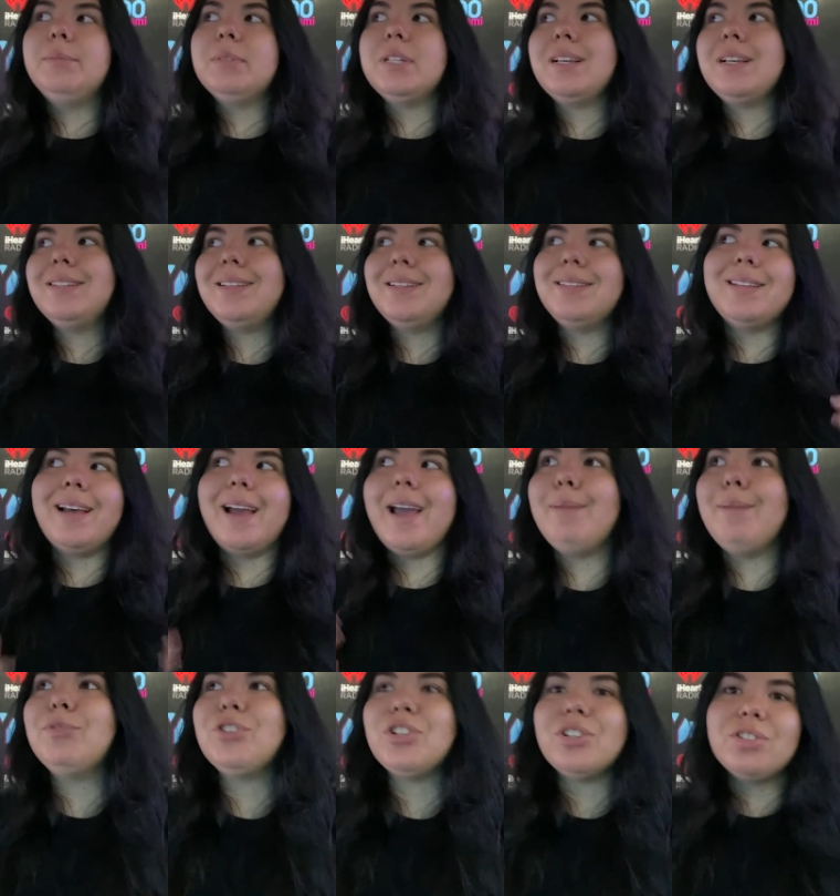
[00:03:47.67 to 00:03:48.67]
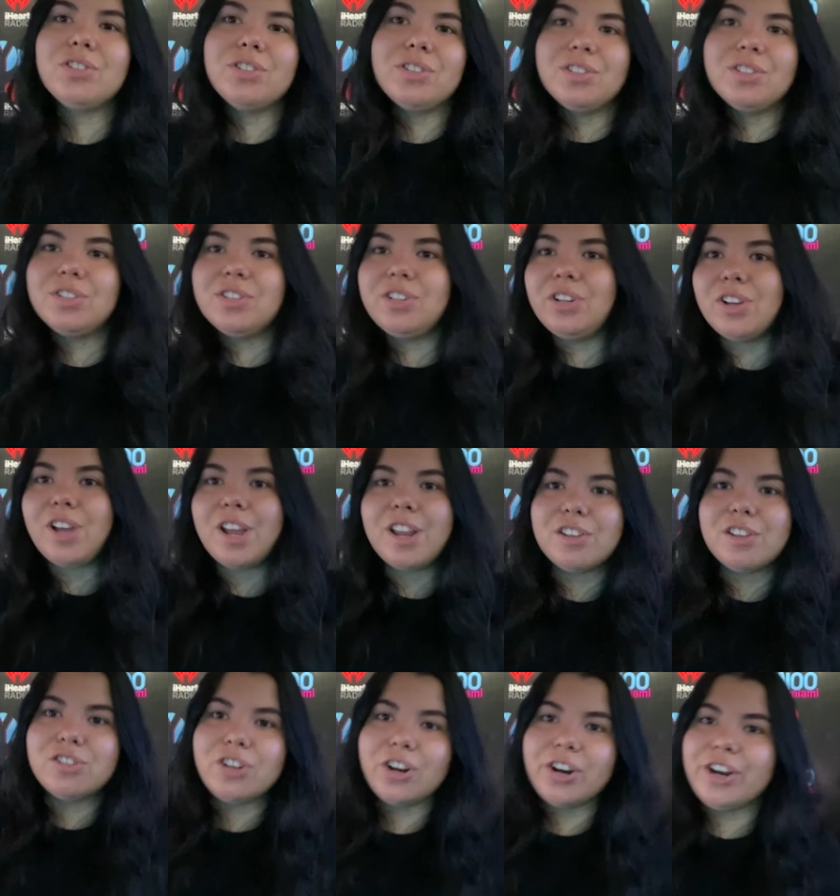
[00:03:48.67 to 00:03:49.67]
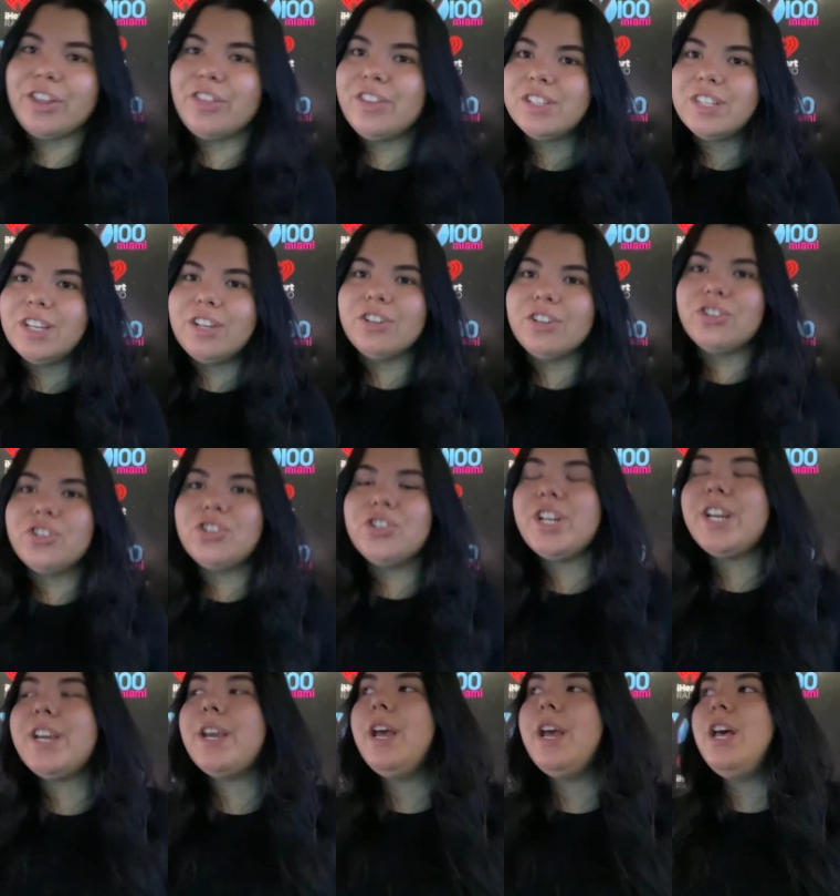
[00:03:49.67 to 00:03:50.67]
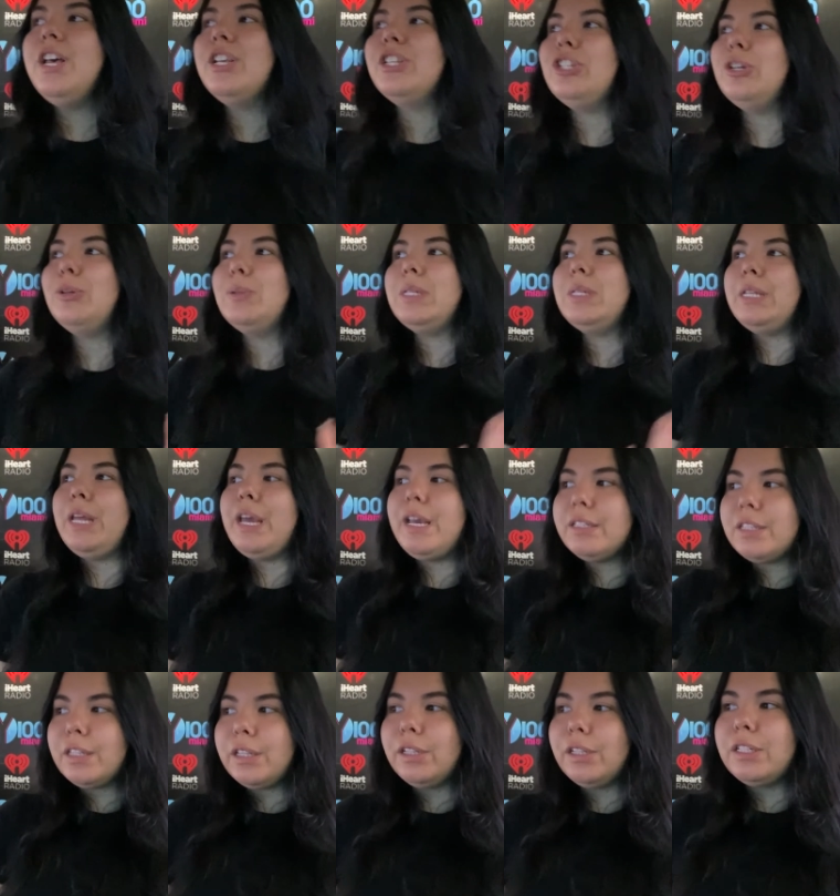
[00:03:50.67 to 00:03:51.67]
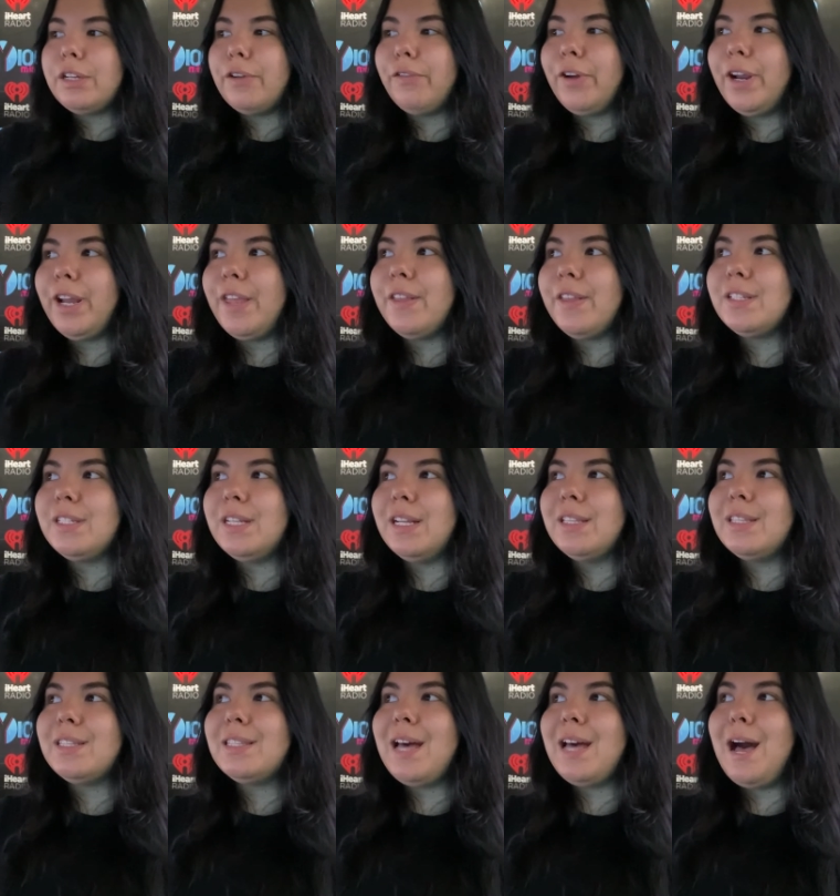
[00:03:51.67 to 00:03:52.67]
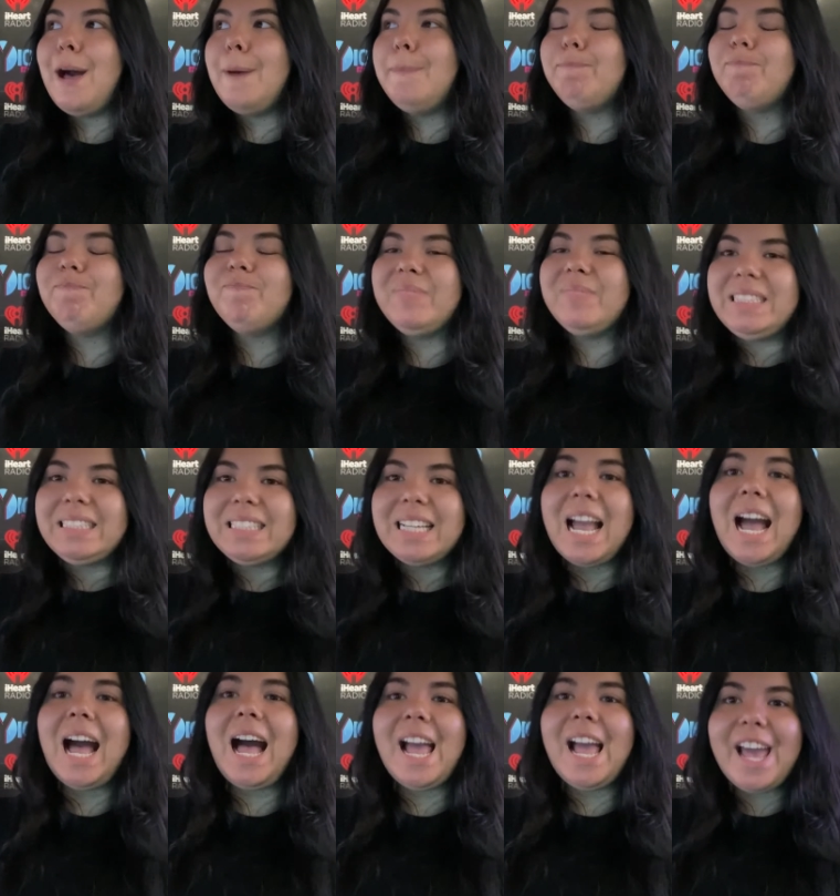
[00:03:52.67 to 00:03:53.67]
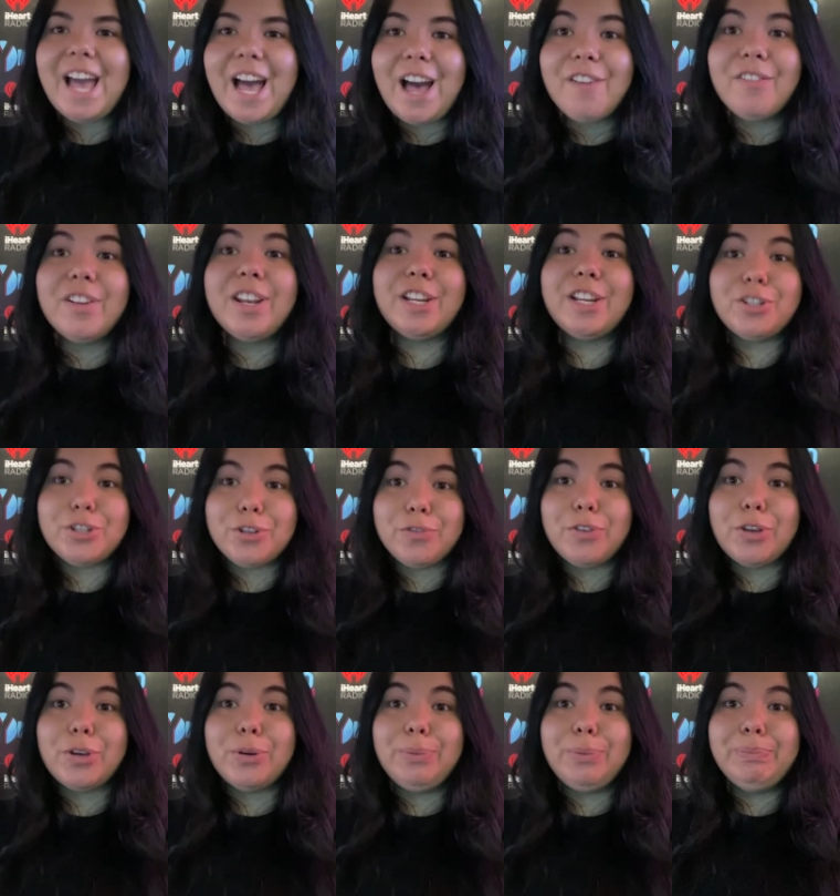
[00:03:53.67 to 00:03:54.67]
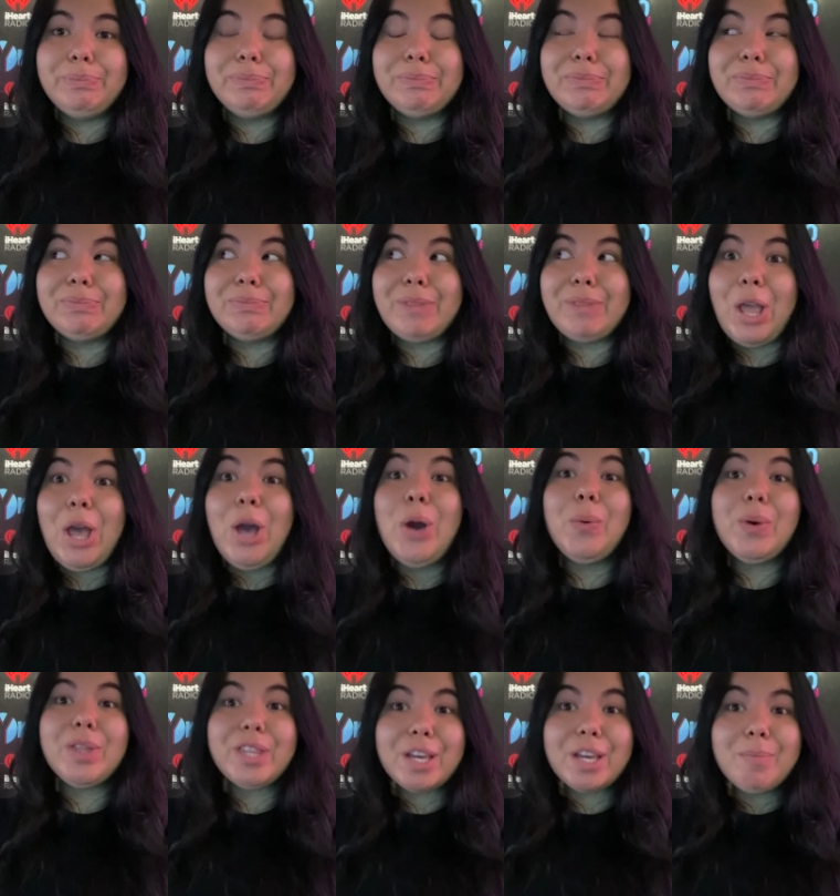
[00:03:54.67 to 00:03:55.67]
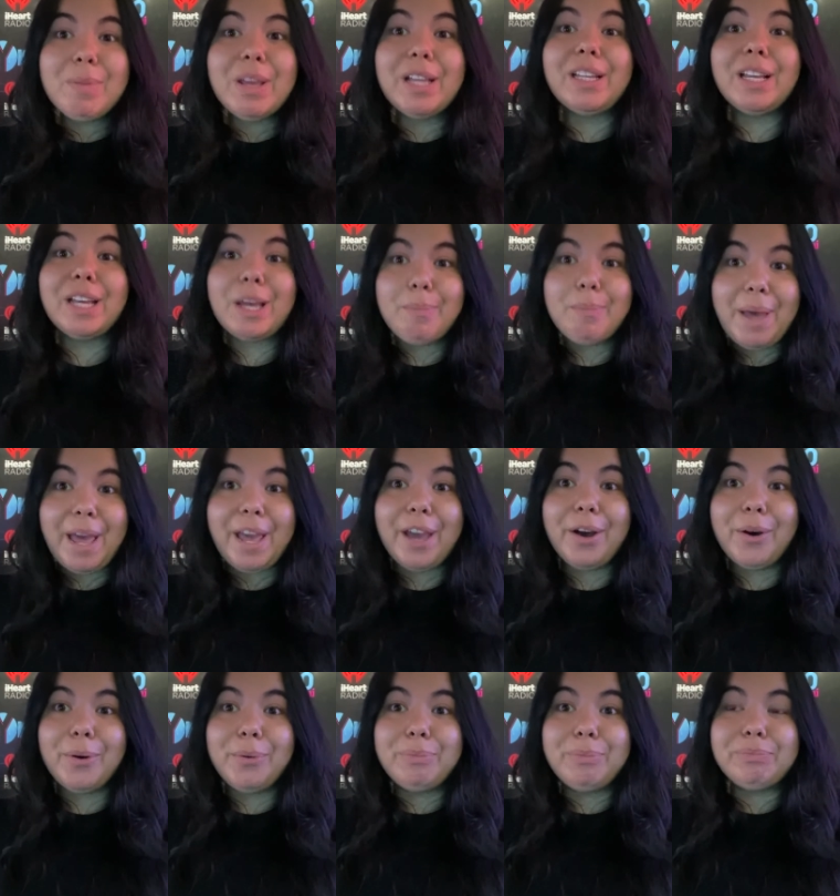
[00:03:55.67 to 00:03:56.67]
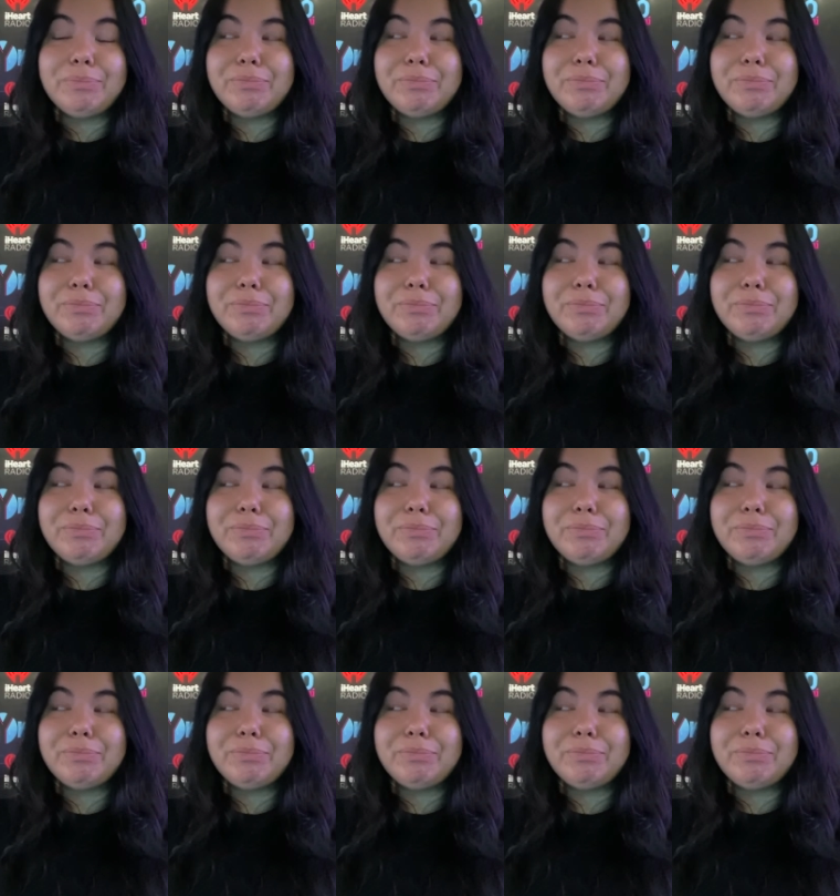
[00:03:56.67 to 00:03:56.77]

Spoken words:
since I am just still getting started in this industry. So today is a little different in the sense that I have an interview with Camila Cabello.